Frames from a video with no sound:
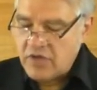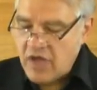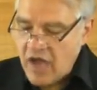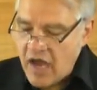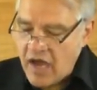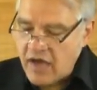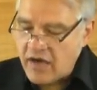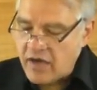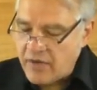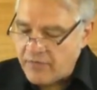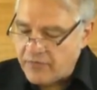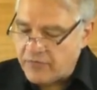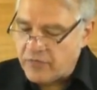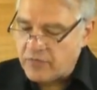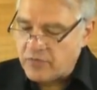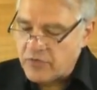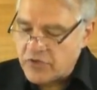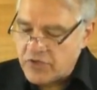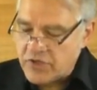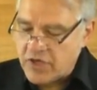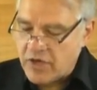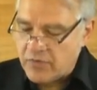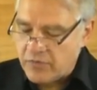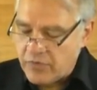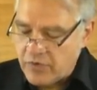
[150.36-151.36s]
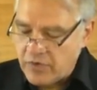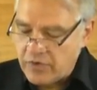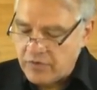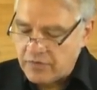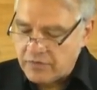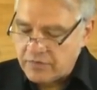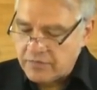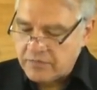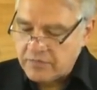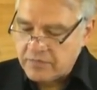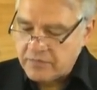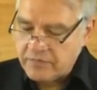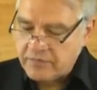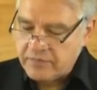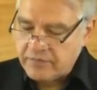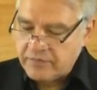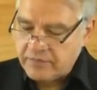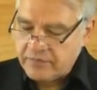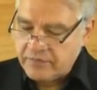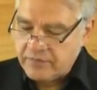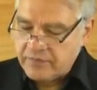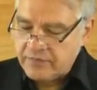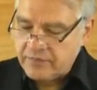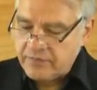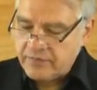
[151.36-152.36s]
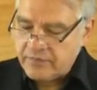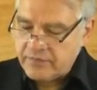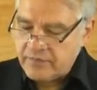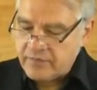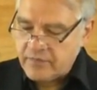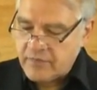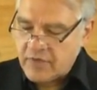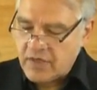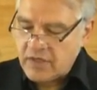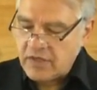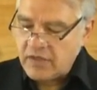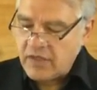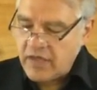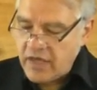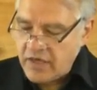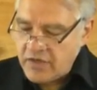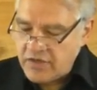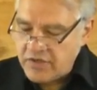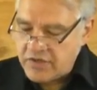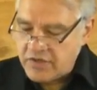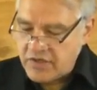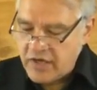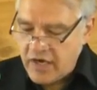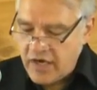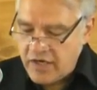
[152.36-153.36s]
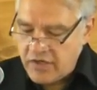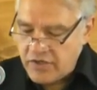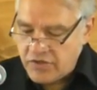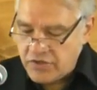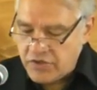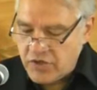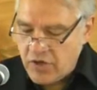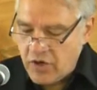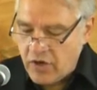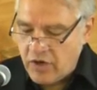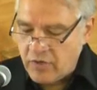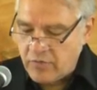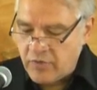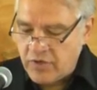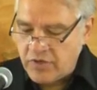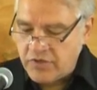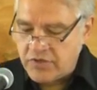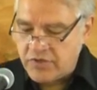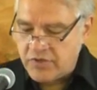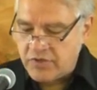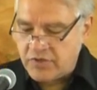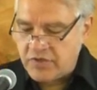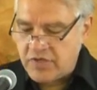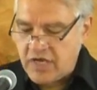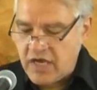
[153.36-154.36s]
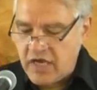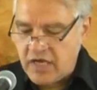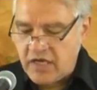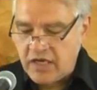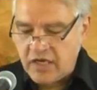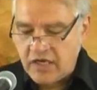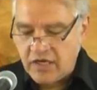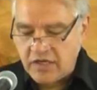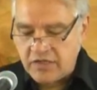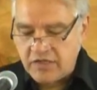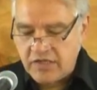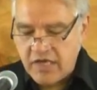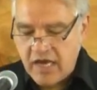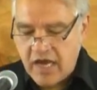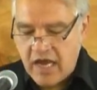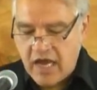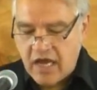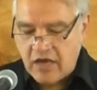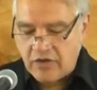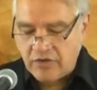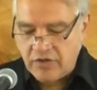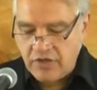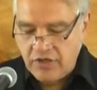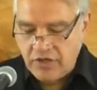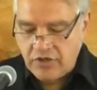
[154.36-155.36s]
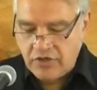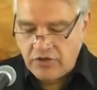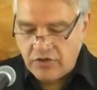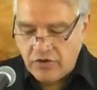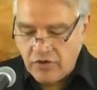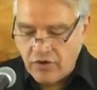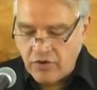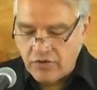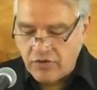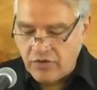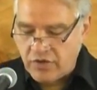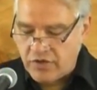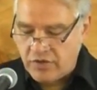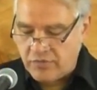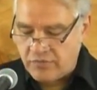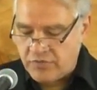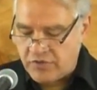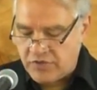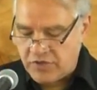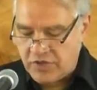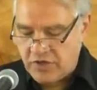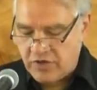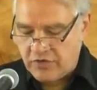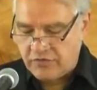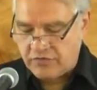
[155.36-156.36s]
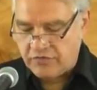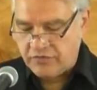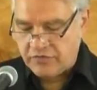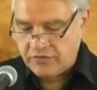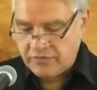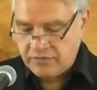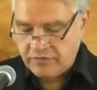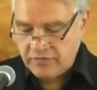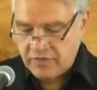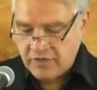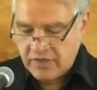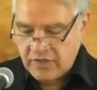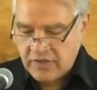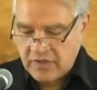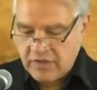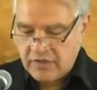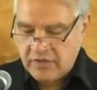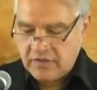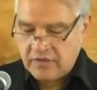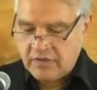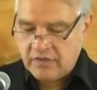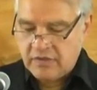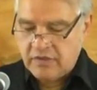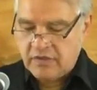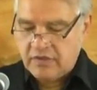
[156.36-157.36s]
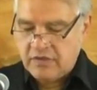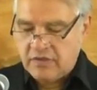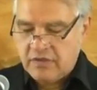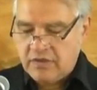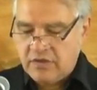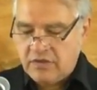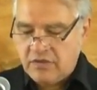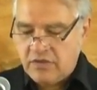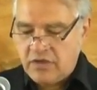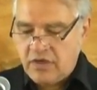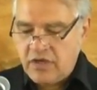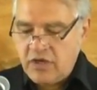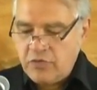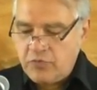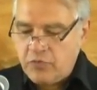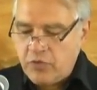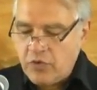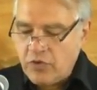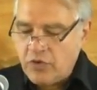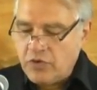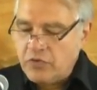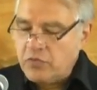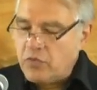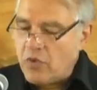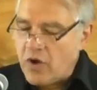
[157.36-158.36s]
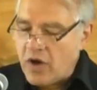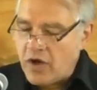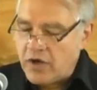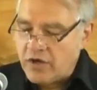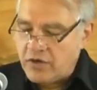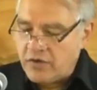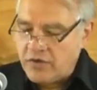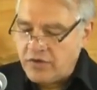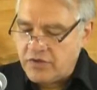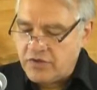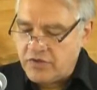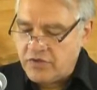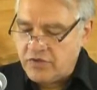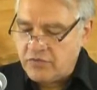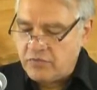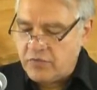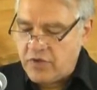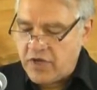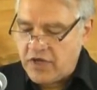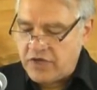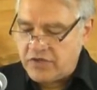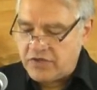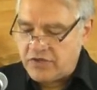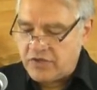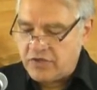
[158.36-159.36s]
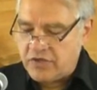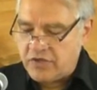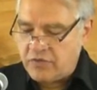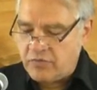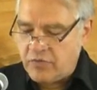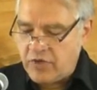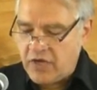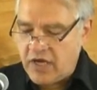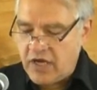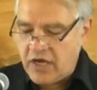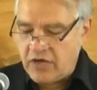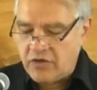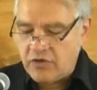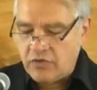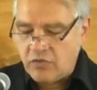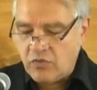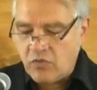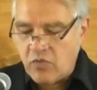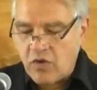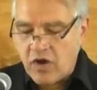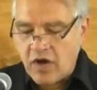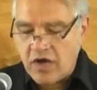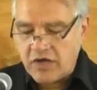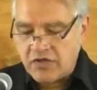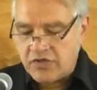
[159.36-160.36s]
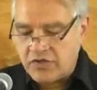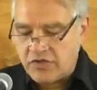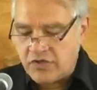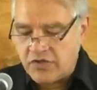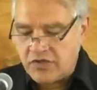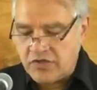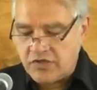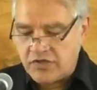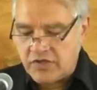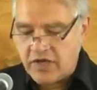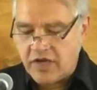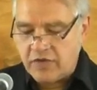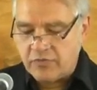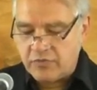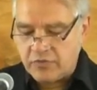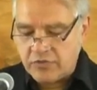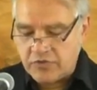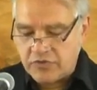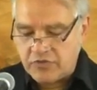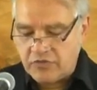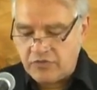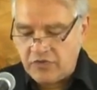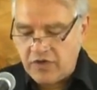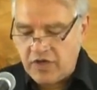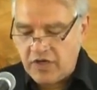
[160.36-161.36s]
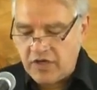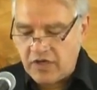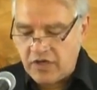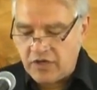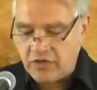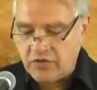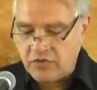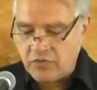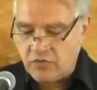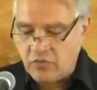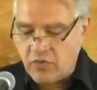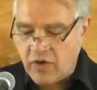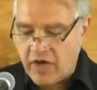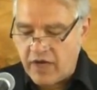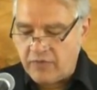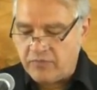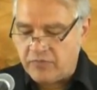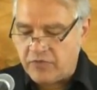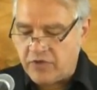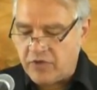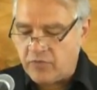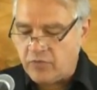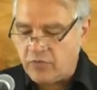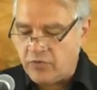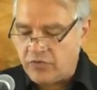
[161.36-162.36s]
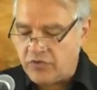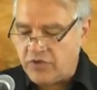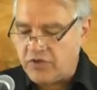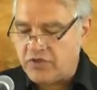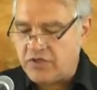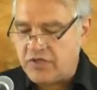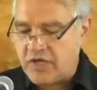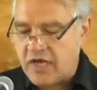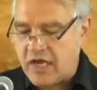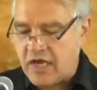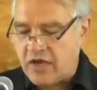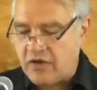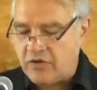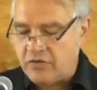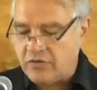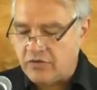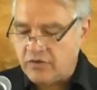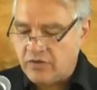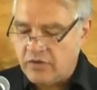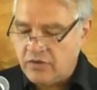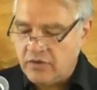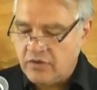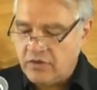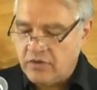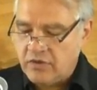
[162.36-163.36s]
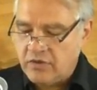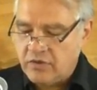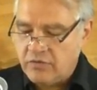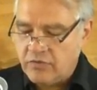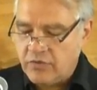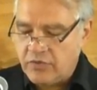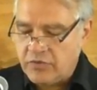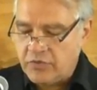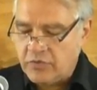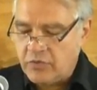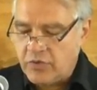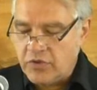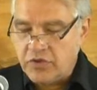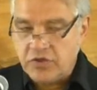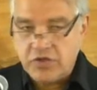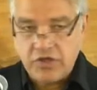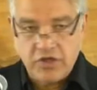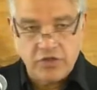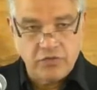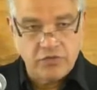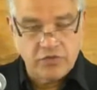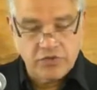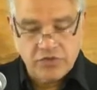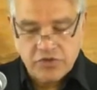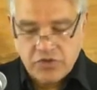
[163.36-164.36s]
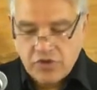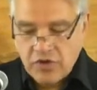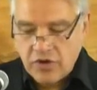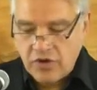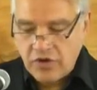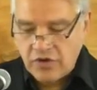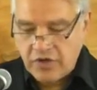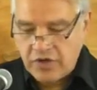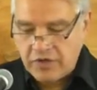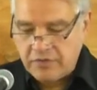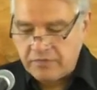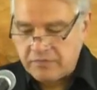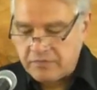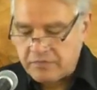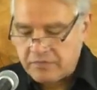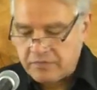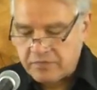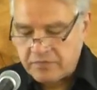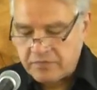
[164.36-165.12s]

got up from supper and laid aside his garments, and taking a towel, he girded himself. Then he poured water into the basin and began to wash the disciples' feet and to wipe them with the towel with which he was girded.